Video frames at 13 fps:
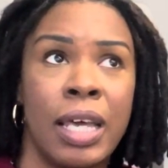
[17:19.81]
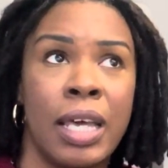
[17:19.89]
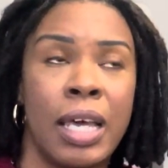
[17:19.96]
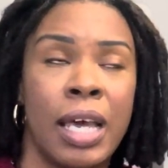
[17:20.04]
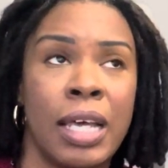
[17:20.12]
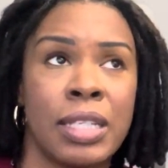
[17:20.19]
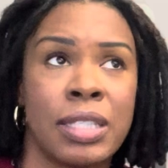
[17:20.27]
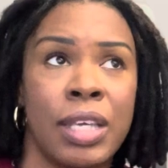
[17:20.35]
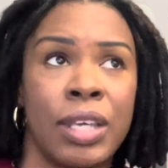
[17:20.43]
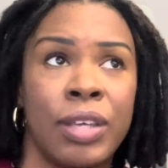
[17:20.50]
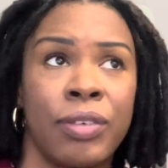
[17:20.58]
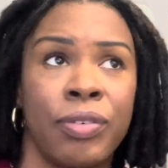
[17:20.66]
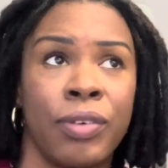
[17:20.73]

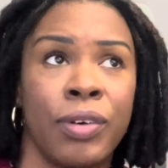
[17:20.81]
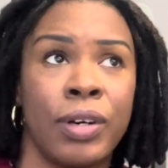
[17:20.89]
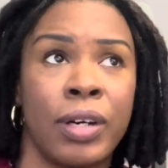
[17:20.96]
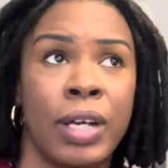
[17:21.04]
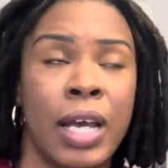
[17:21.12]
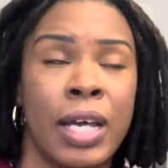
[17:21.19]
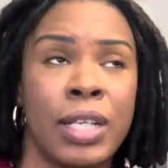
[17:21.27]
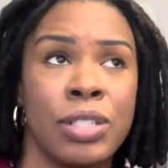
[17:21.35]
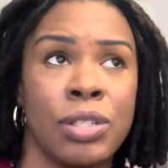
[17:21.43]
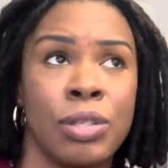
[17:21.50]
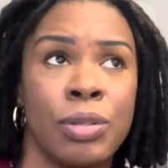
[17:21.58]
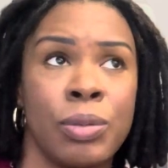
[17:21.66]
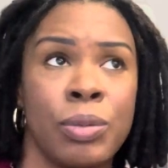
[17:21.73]
asking for God
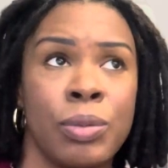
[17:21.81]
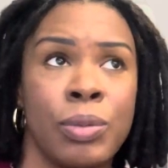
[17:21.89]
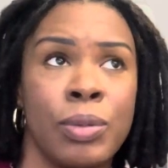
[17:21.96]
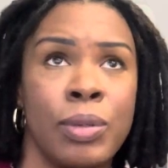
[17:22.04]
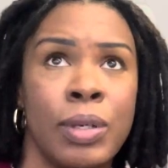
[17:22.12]
to